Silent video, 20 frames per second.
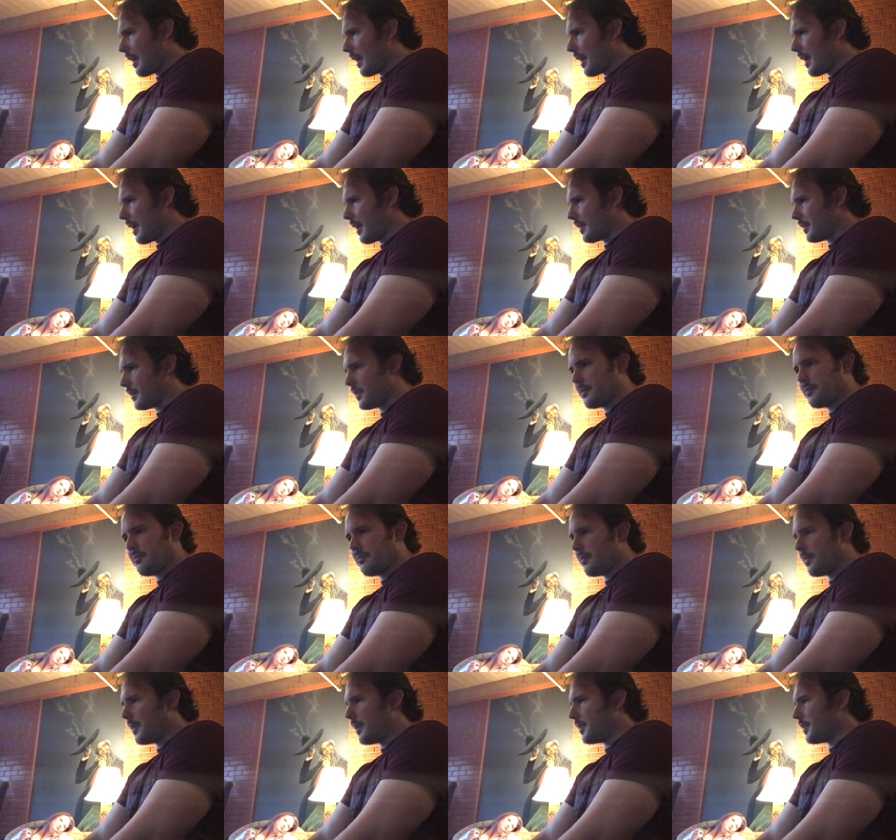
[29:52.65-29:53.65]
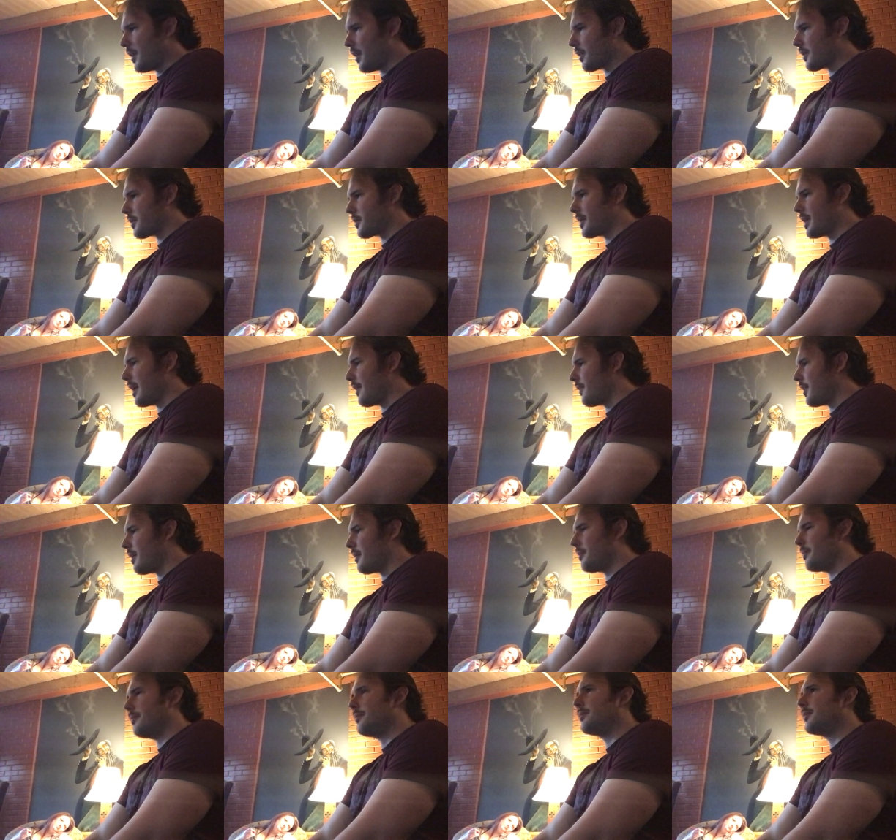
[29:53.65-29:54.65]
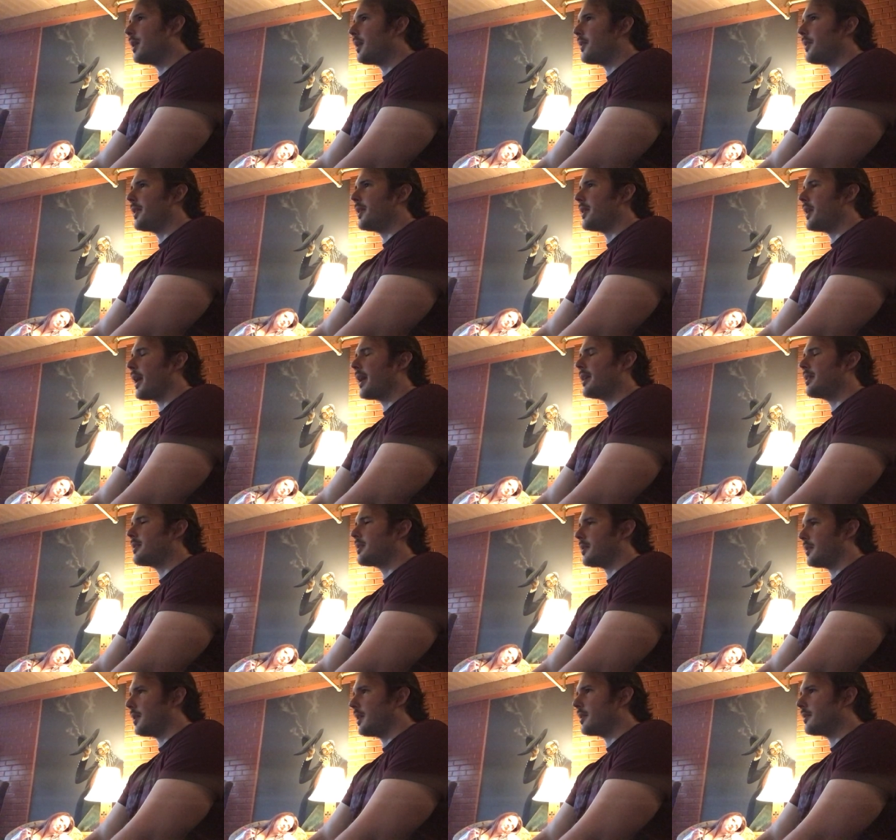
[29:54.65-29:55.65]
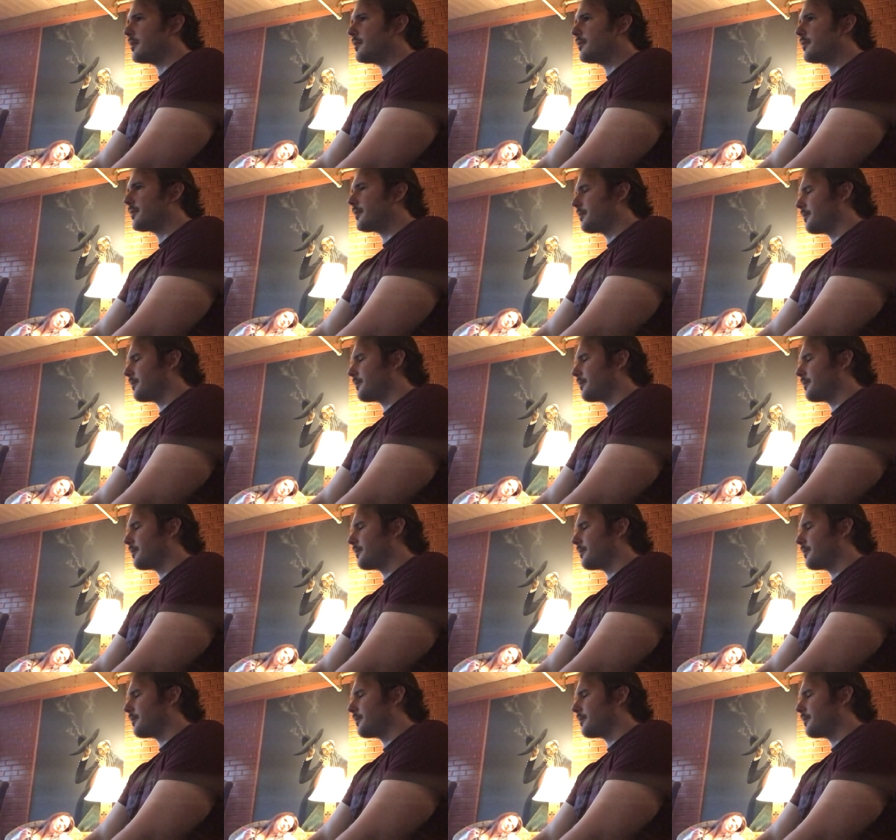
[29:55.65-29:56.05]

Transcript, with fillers: And the doctors gave him the night to live.